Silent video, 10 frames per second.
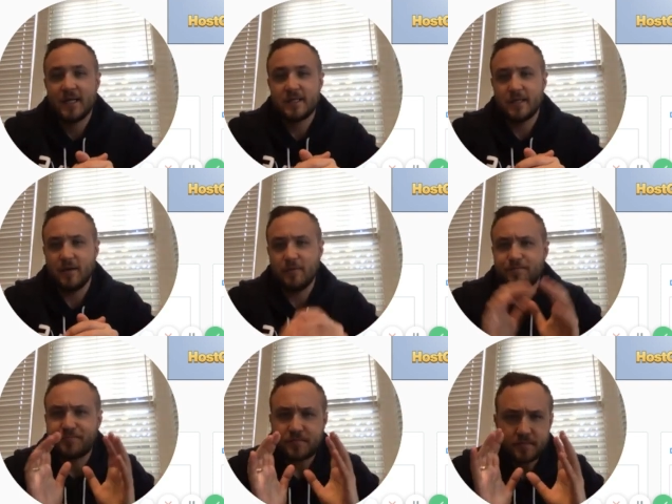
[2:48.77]

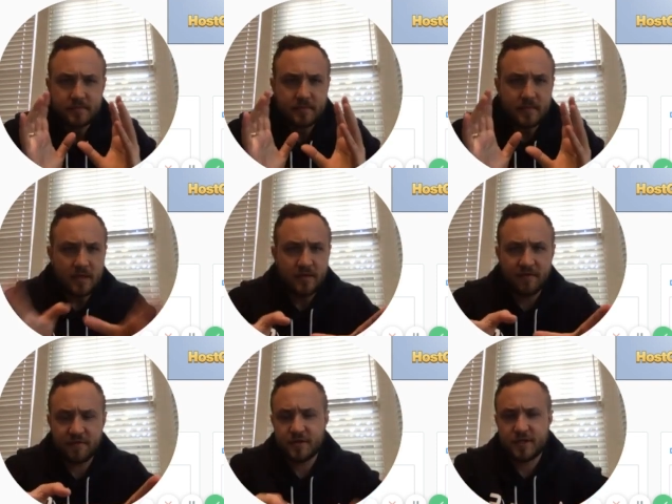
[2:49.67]
So the
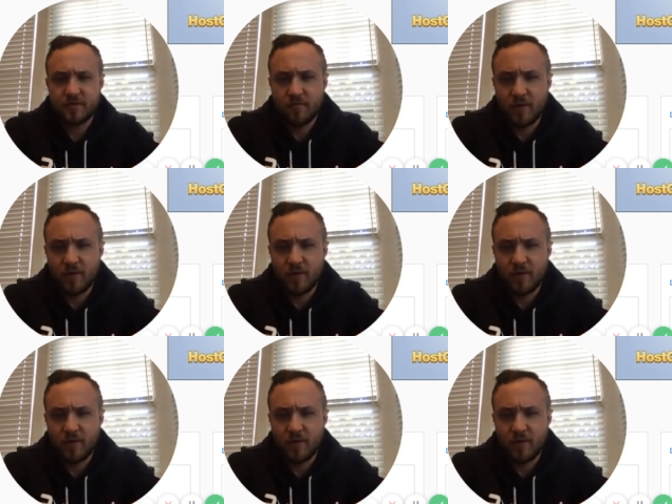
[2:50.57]
first